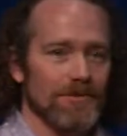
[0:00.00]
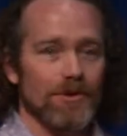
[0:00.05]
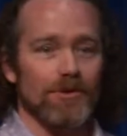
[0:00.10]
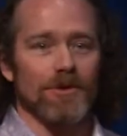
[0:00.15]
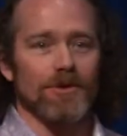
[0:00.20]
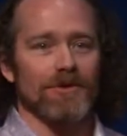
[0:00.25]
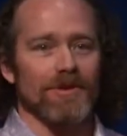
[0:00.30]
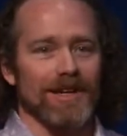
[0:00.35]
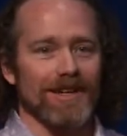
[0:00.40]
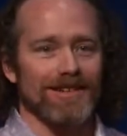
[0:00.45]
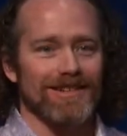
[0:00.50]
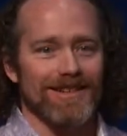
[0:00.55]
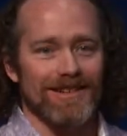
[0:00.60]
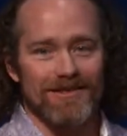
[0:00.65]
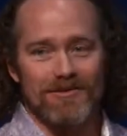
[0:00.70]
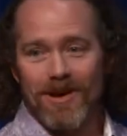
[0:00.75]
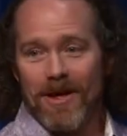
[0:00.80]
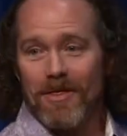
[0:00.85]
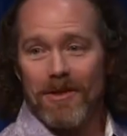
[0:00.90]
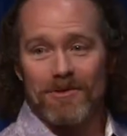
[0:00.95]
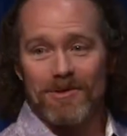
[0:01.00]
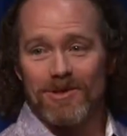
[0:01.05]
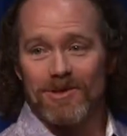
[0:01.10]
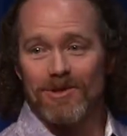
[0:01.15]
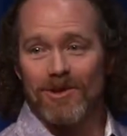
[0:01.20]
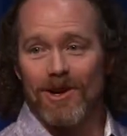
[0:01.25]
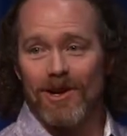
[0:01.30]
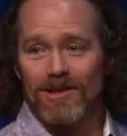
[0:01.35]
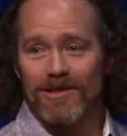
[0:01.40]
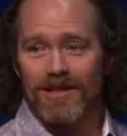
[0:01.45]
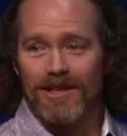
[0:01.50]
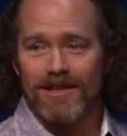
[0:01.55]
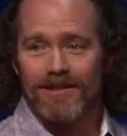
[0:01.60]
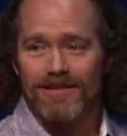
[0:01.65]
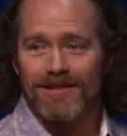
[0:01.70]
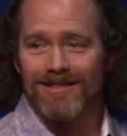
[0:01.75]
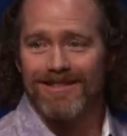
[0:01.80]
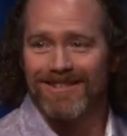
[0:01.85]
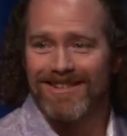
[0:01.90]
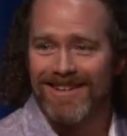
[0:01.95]
Who knew, right? I thought it was just octane,
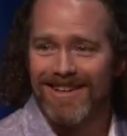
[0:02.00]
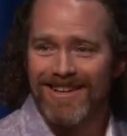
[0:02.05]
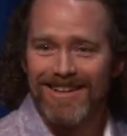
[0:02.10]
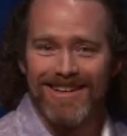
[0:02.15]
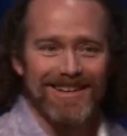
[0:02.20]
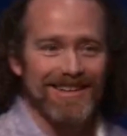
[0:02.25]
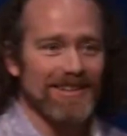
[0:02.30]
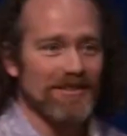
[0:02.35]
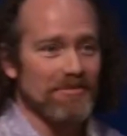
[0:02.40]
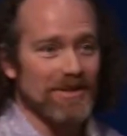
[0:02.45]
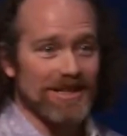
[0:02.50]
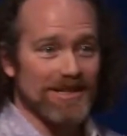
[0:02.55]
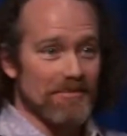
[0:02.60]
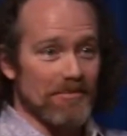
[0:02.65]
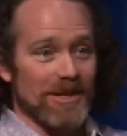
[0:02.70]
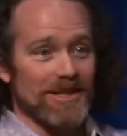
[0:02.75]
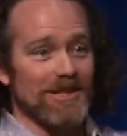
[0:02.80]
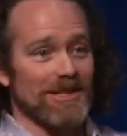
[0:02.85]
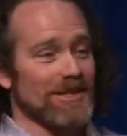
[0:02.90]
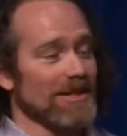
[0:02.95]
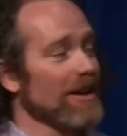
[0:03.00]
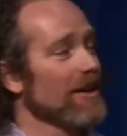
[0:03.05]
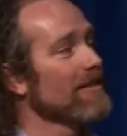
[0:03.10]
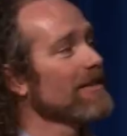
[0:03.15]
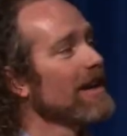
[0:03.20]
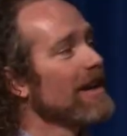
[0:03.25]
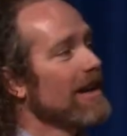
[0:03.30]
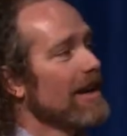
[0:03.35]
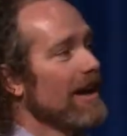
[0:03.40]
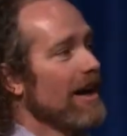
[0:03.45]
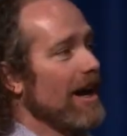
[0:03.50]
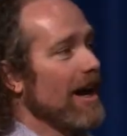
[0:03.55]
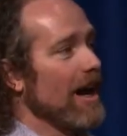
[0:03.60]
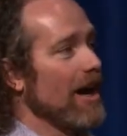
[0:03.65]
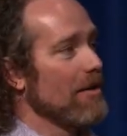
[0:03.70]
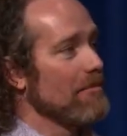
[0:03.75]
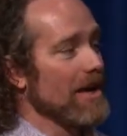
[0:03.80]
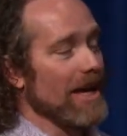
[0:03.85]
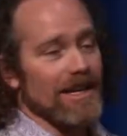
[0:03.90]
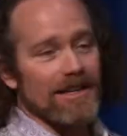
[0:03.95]
but it's a bunch of stuff.
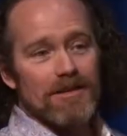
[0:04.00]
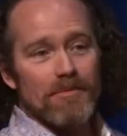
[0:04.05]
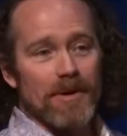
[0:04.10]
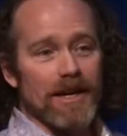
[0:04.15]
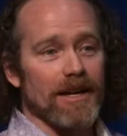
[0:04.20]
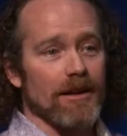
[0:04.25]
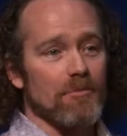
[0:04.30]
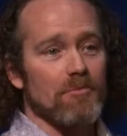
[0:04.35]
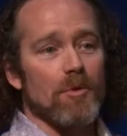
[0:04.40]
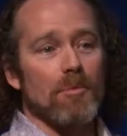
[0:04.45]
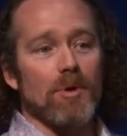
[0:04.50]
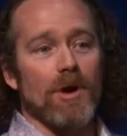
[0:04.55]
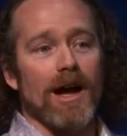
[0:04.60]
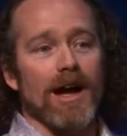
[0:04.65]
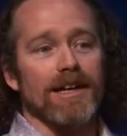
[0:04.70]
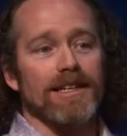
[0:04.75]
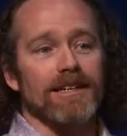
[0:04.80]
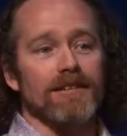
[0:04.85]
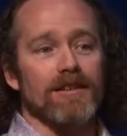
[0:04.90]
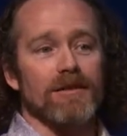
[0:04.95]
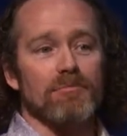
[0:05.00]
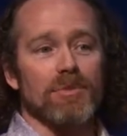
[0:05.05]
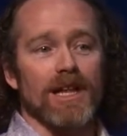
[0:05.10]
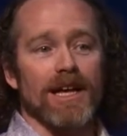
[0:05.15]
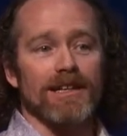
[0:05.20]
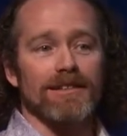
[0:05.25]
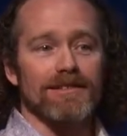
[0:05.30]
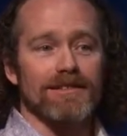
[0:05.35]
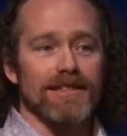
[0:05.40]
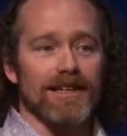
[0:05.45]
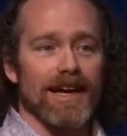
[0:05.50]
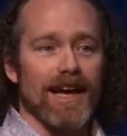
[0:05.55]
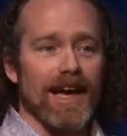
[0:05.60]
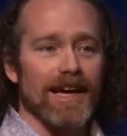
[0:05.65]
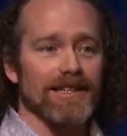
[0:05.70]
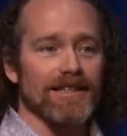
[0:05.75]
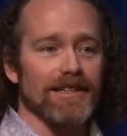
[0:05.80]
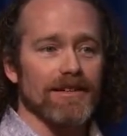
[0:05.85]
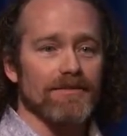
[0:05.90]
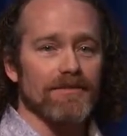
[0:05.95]
And depending on proprietary blends, they
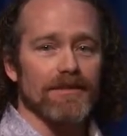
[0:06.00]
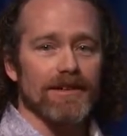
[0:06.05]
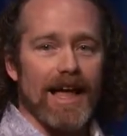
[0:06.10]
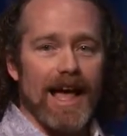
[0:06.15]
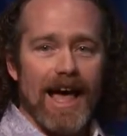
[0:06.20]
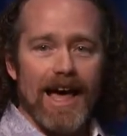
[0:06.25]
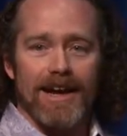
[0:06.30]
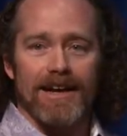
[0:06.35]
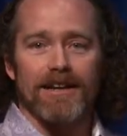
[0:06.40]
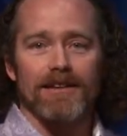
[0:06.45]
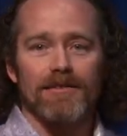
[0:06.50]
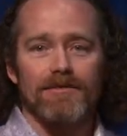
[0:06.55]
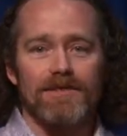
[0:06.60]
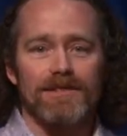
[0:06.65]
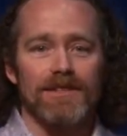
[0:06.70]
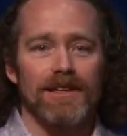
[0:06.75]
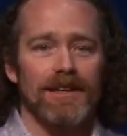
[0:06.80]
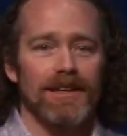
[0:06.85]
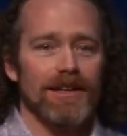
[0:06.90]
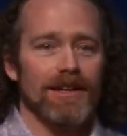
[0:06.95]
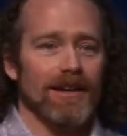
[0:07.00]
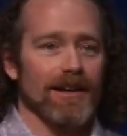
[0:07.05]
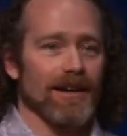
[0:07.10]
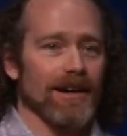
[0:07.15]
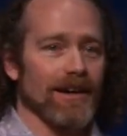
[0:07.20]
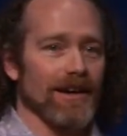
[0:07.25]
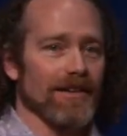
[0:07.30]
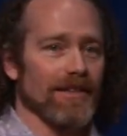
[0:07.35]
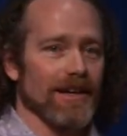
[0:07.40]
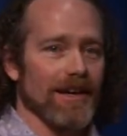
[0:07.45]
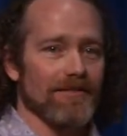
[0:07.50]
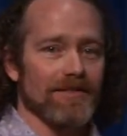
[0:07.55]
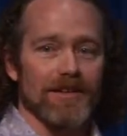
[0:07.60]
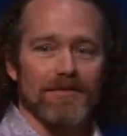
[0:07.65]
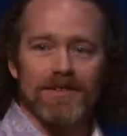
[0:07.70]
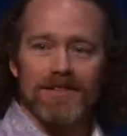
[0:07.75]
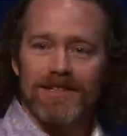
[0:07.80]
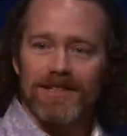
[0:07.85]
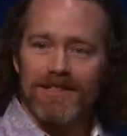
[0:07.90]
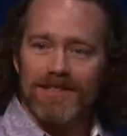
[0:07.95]
add different additives. They have
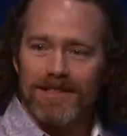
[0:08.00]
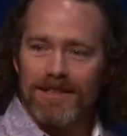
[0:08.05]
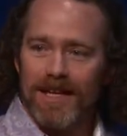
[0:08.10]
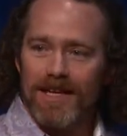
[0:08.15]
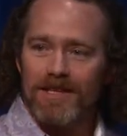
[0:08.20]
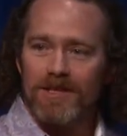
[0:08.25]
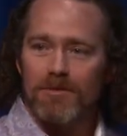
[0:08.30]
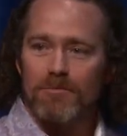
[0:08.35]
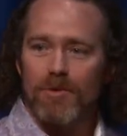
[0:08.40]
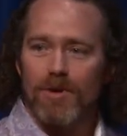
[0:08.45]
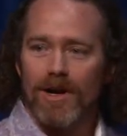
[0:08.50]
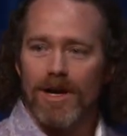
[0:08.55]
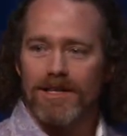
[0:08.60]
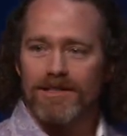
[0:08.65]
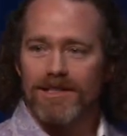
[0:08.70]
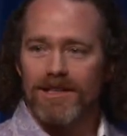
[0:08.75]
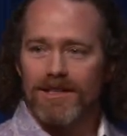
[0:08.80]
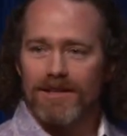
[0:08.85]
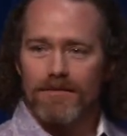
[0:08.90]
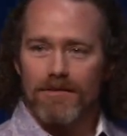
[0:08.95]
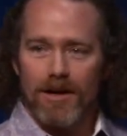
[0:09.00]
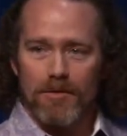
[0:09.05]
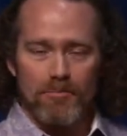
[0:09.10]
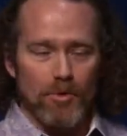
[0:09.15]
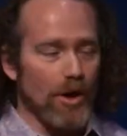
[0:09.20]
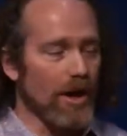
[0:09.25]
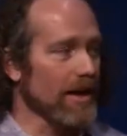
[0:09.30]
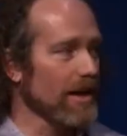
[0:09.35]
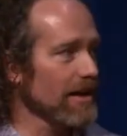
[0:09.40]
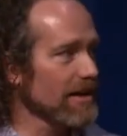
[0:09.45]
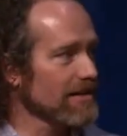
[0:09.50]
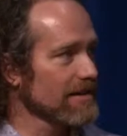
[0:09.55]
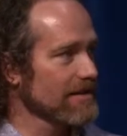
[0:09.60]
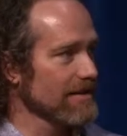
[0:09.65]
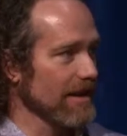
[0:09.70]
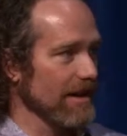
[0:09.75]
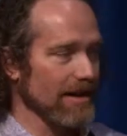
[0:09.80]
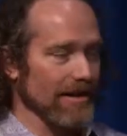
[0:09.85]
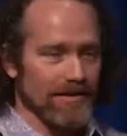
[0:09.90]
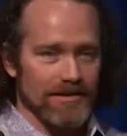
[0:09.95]
different distillation products.
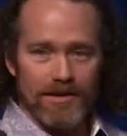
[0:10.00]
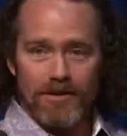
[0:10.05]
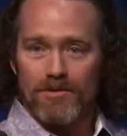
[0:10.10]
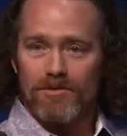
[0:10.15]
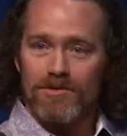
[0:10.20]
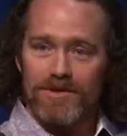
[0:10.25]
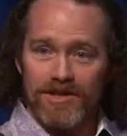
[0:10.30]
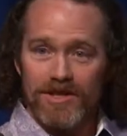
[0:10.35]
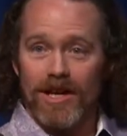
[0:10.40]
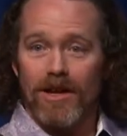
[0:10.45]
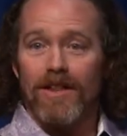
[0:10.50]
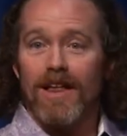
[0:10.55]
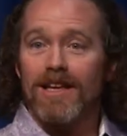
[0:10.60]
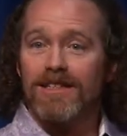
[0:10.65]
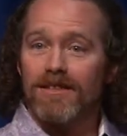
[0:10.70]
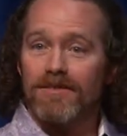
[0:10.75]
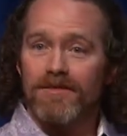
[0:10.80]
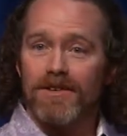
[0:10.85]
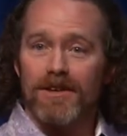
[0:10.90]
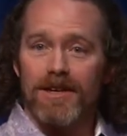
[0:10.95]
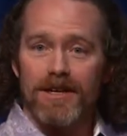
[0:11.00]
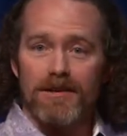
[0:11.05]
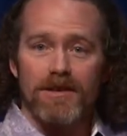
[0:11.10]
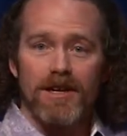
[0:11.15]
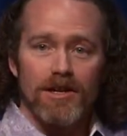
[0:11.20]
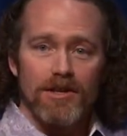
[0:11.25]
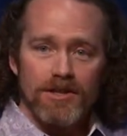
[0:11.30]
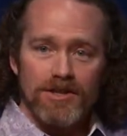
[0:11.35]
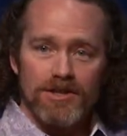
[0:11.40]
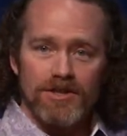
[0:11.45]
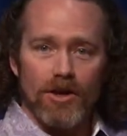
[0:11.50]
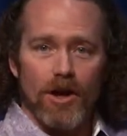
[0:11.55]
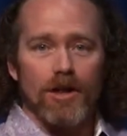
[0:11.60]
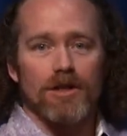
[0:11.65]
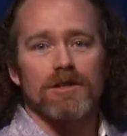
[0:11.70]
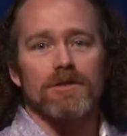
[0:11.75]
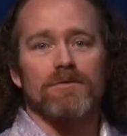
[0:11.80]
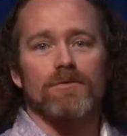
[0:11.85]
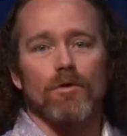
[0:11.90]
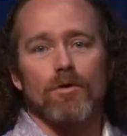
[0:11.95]
Shell has a very
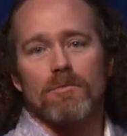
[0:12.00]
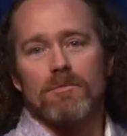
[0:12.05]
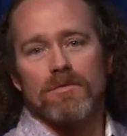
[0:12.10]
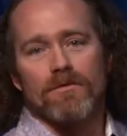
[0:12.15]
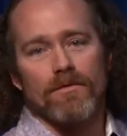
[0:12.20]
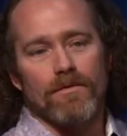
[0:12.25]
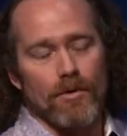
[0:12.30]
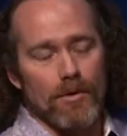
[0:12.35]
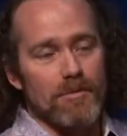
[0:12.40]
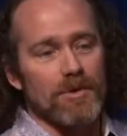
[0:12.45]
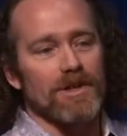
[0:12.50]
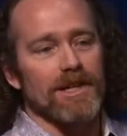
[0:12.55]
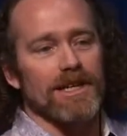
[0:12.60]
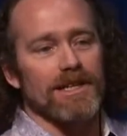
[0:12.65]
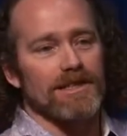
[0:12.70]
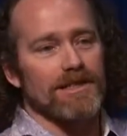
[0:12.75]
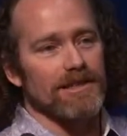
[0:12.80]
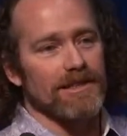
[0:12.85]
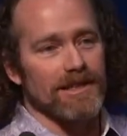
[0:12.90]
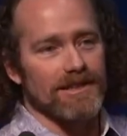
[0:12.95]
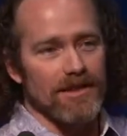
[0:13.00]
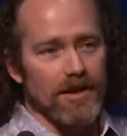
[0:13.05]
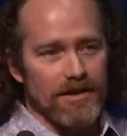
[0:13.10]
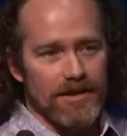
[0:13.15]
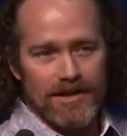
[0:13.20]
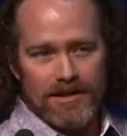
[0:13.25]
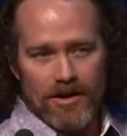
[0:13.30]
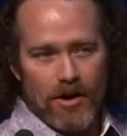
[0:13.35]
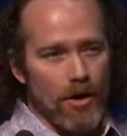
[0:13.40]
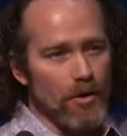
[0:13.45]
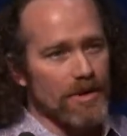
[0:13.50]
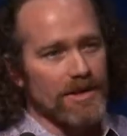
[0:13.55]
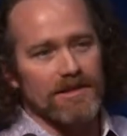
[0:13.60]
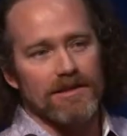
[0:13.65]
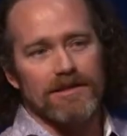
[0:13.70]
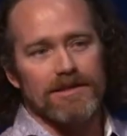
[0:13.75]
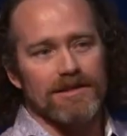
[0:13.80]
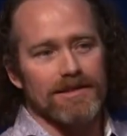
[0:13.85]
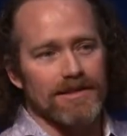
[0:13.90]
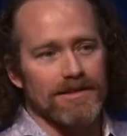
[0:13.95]
solid formulation it always
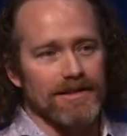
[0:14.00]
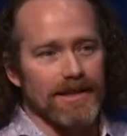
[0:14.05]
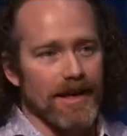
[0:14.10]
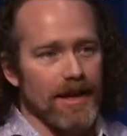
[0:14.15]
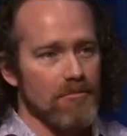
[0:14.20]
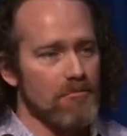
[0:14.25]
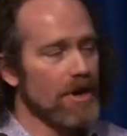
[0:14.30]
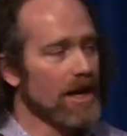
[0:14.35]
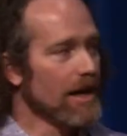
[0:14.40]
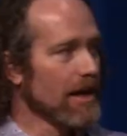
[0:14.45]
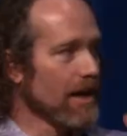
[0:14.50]
looks the same.